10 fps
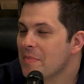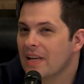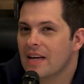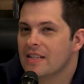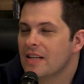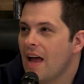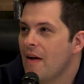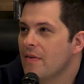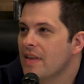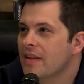Because
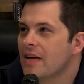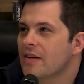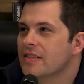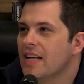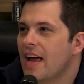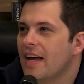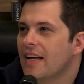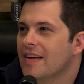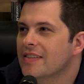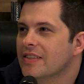everything that you're
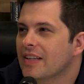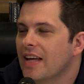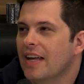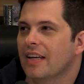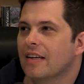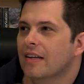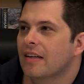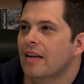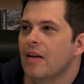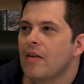saying is like...
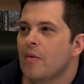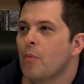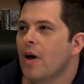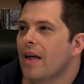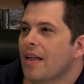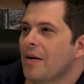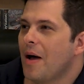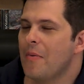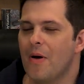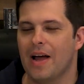
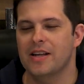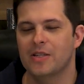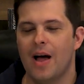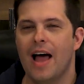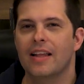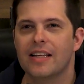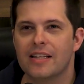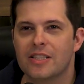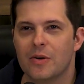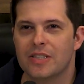Okay,
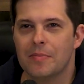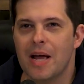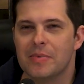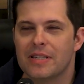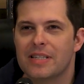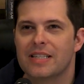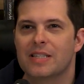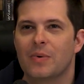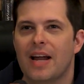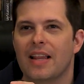so sometimes this
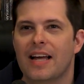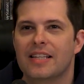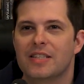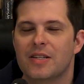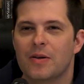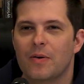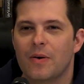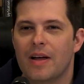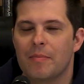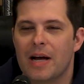is what I like to
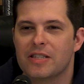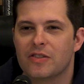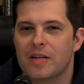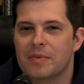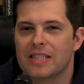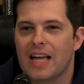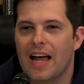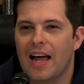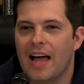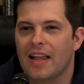do in my streams is
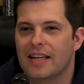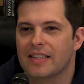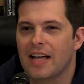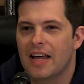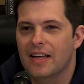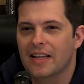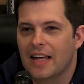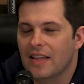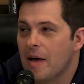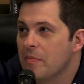I like to kind of
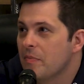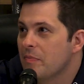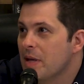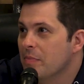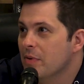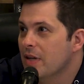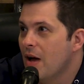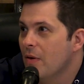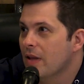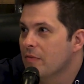like let people
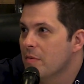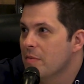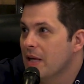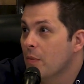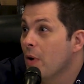know like from the beginning.